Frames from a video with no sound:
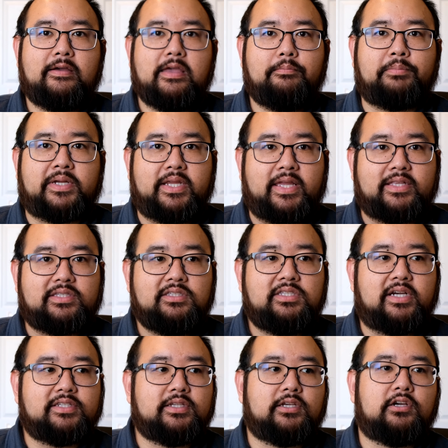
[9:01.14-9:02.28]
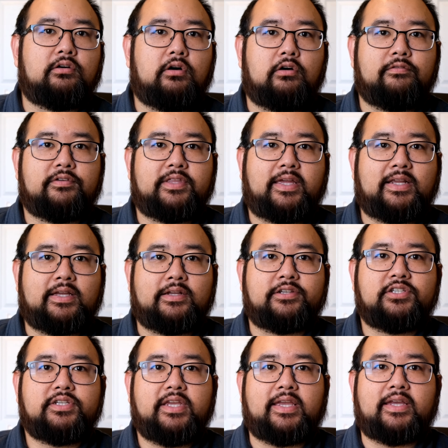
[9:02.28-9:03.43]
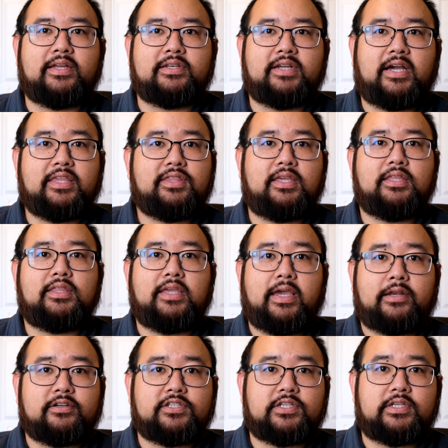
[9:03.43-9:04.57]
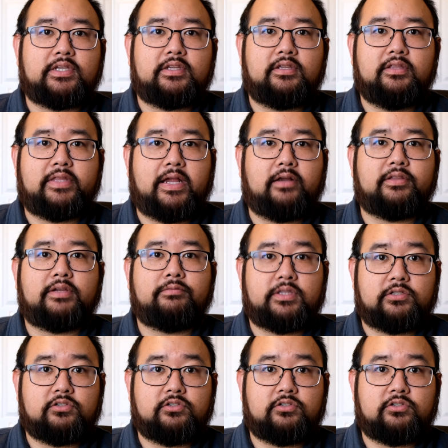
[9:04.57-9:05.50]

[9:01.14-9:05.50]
but it doesn't go over that edge. And I think the energy there that with the